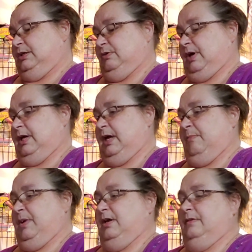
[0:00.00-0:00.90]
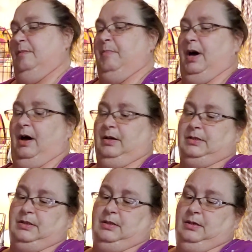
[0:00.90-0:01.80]
So I keep it in the box
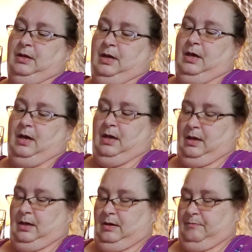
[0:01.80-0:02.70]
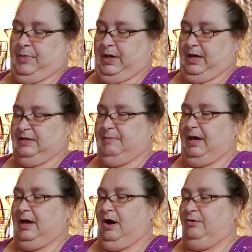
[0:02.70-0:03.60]
because
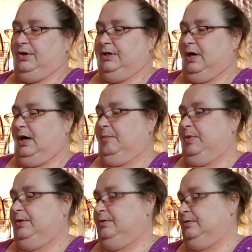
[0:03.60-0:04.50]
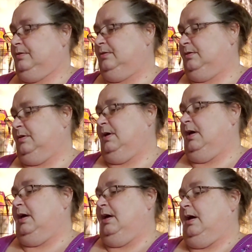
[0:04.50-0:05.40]
my countertop,
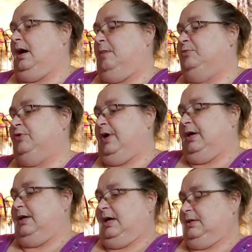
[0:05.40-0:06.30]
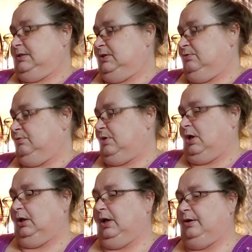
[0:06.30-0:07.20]
I'm trying not to
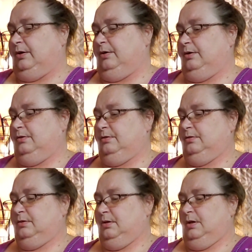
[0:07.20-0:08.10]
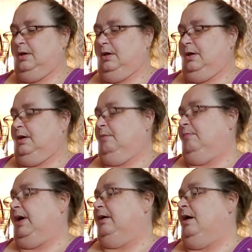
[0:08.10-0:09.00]
clutter
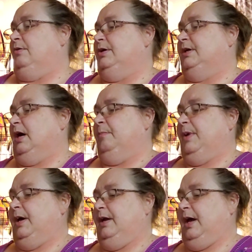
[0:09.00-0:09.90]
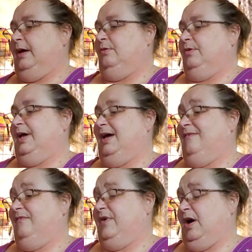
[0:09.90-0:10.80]
my countertop and I don't
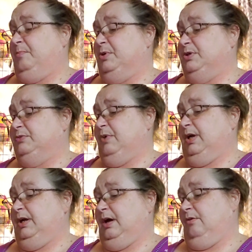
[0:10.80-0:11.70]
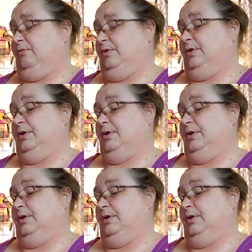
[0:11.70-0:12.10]
have cupboards right now.